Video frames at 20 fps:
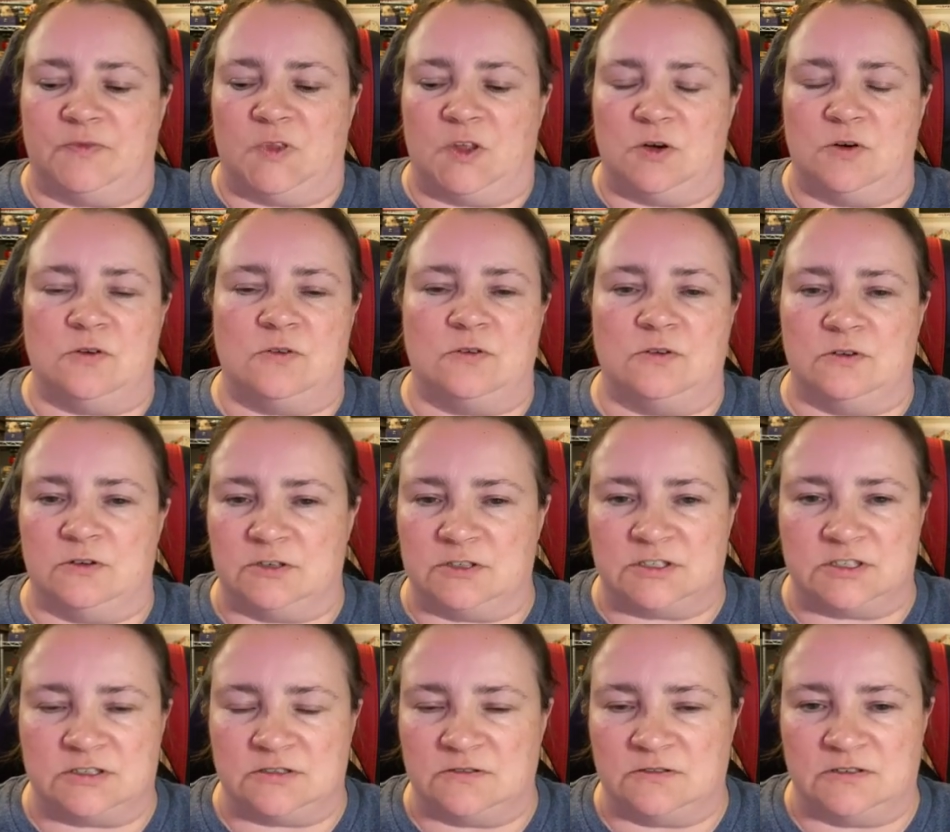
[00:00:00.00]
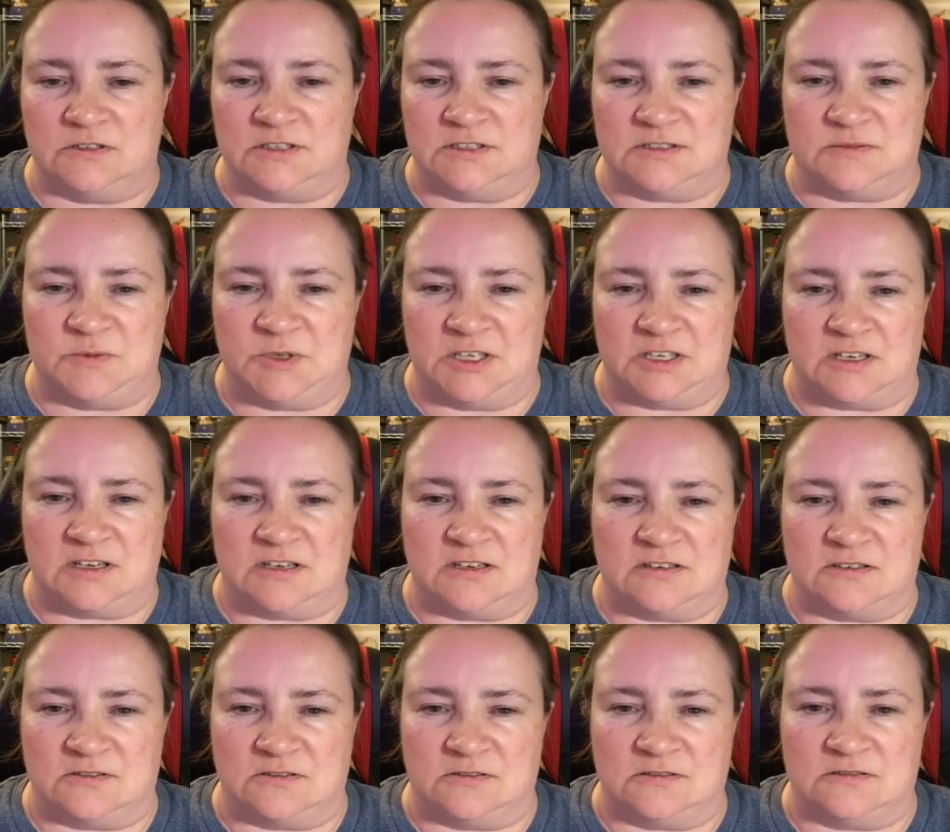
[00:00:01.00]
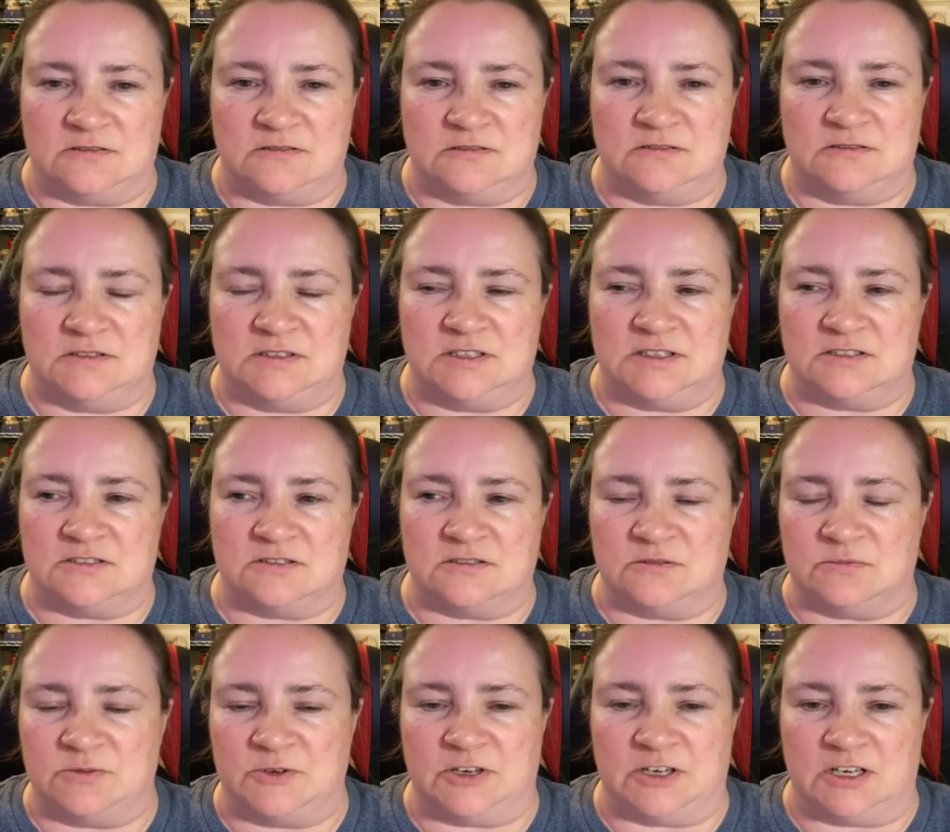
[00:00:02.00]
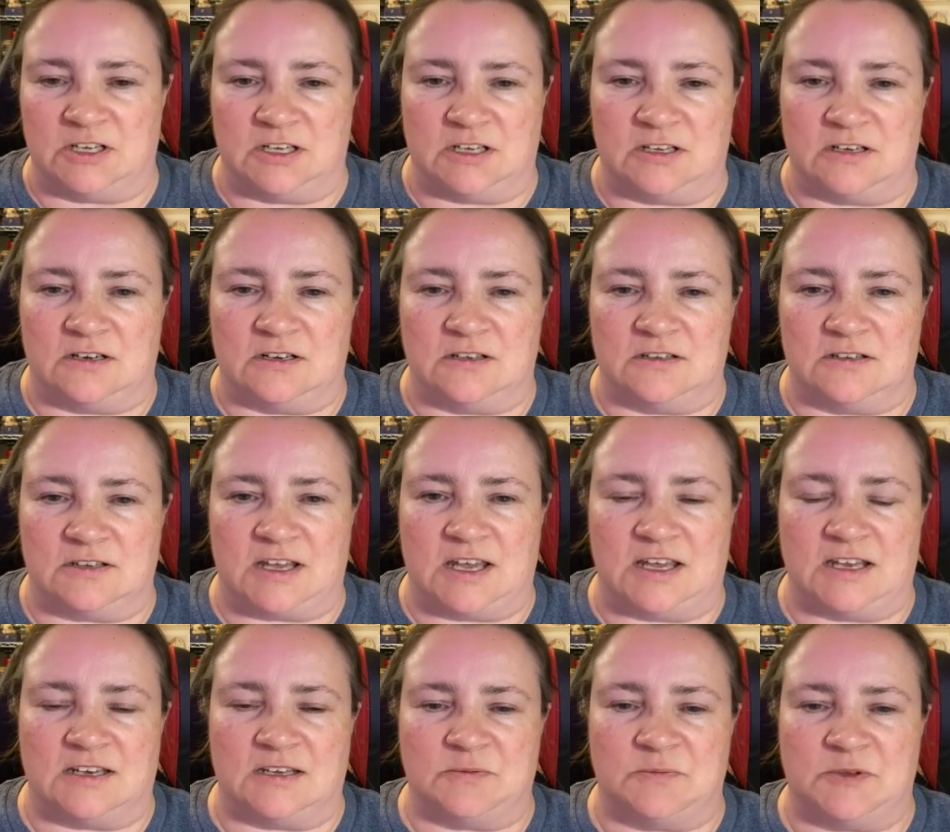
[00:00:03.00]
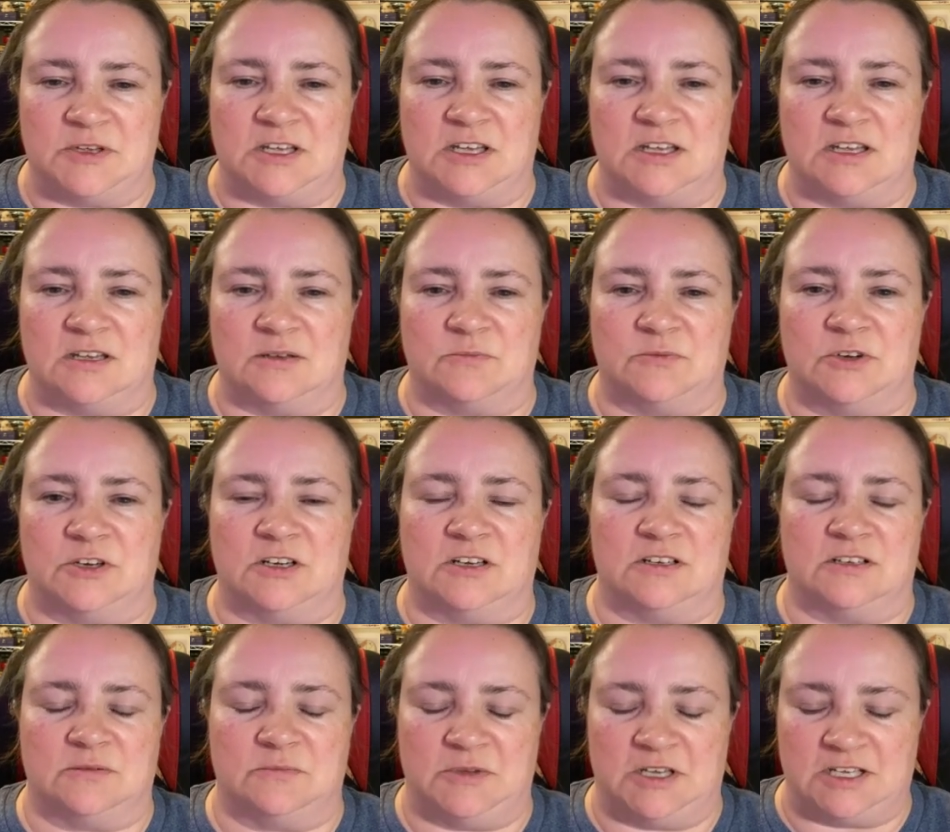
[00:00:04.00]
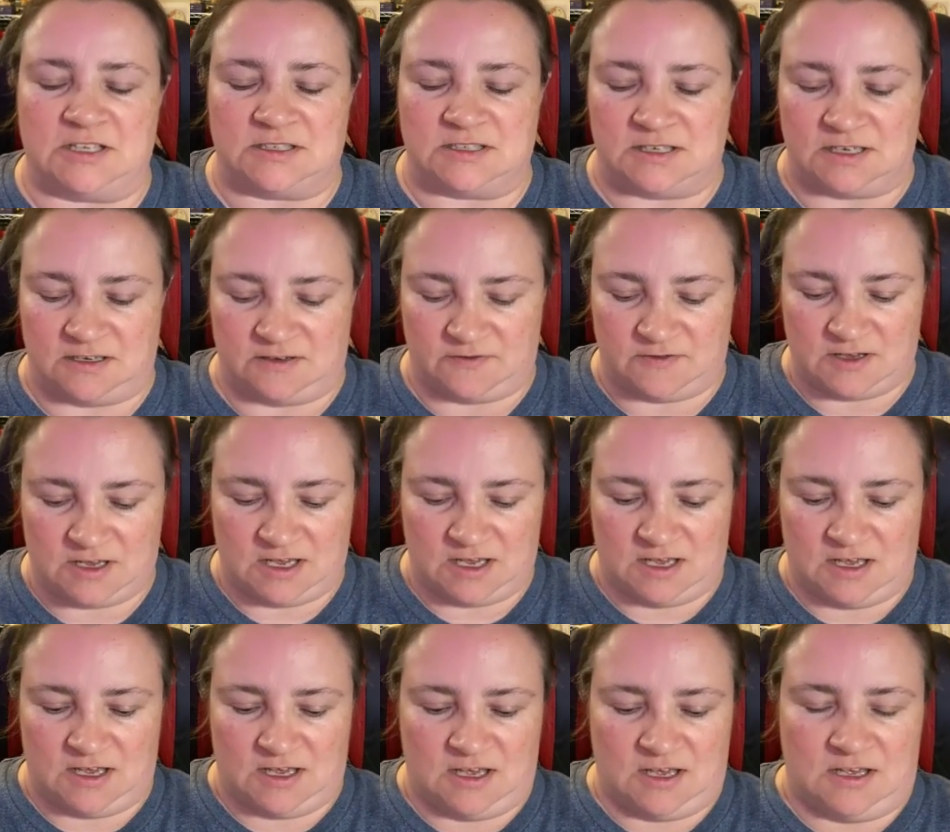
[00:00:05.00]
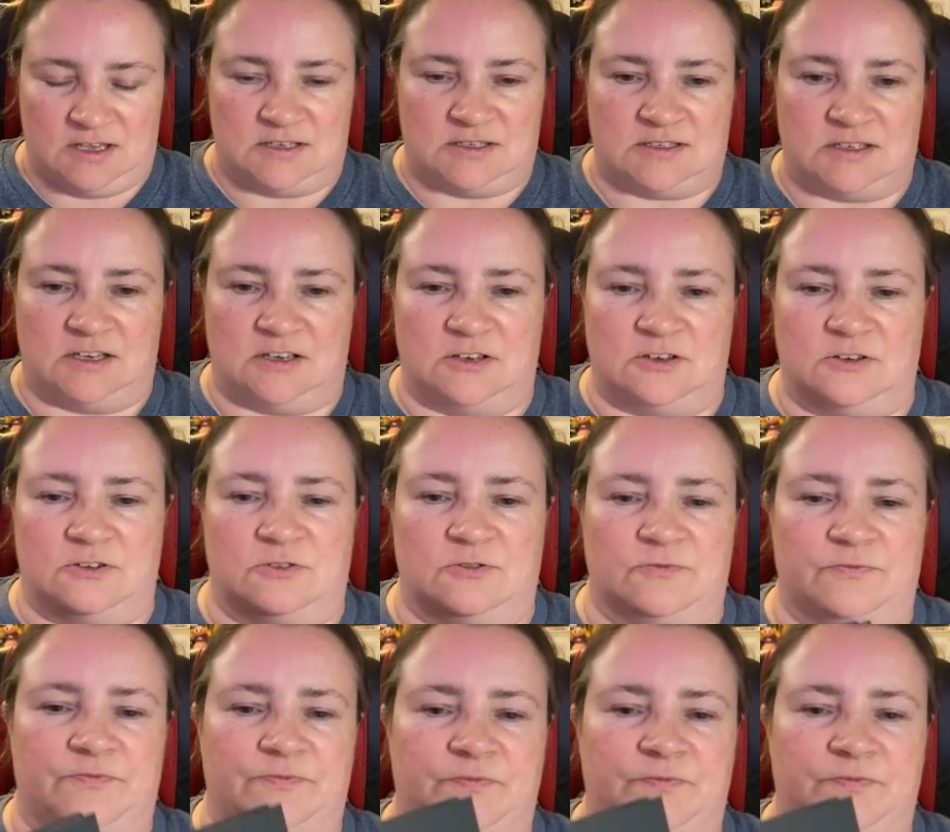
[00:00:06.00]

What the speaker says: horror stories about Kindle digital printing and all the KDP and print on demand stuff. So